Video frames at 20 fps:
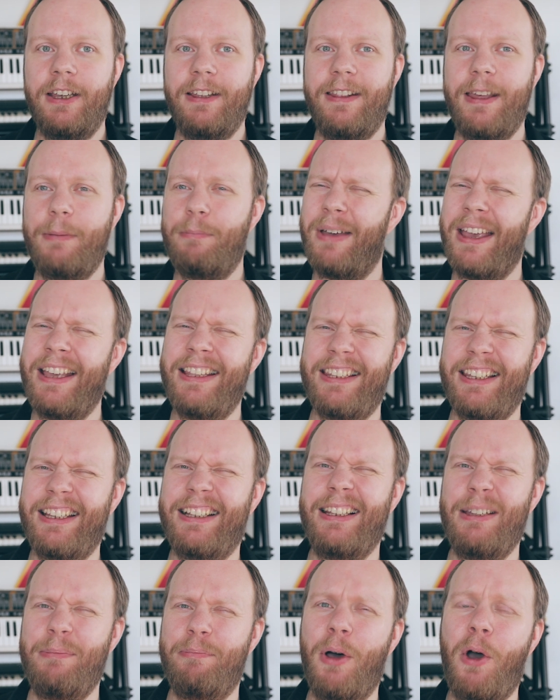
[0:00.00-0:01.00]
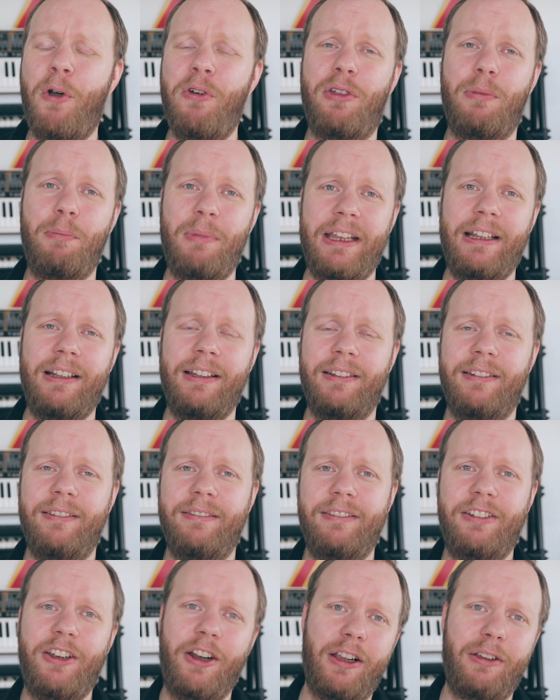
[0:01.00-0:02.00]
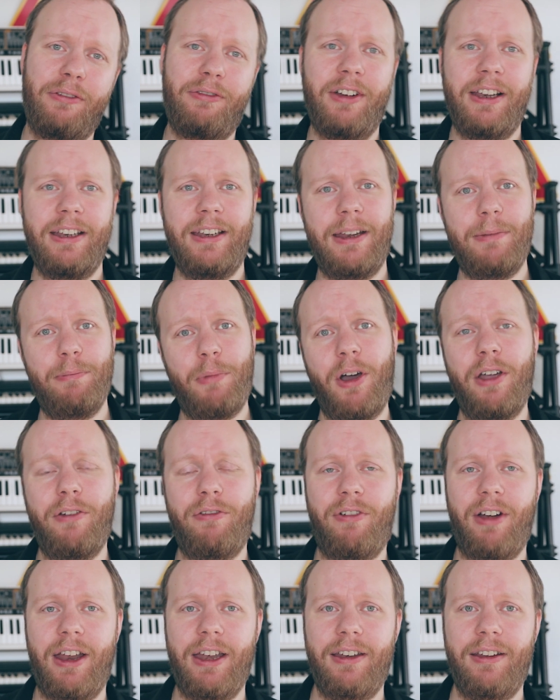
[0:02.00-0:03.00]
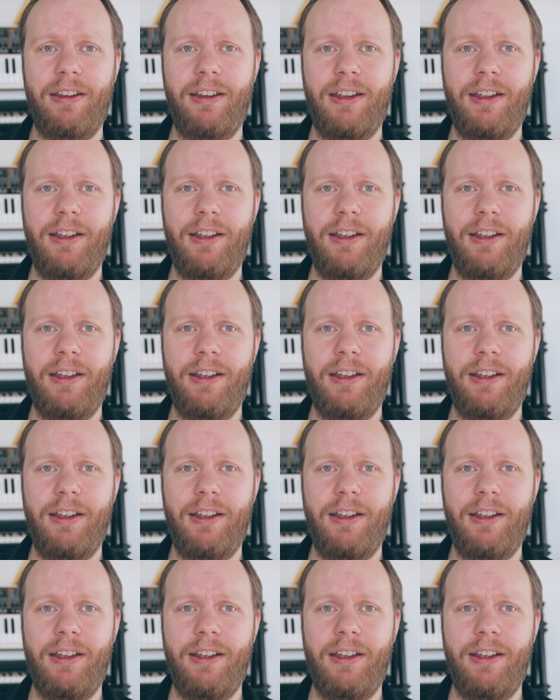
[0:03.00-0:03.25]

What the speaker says: they basically both mean girlfriend and boyfriend.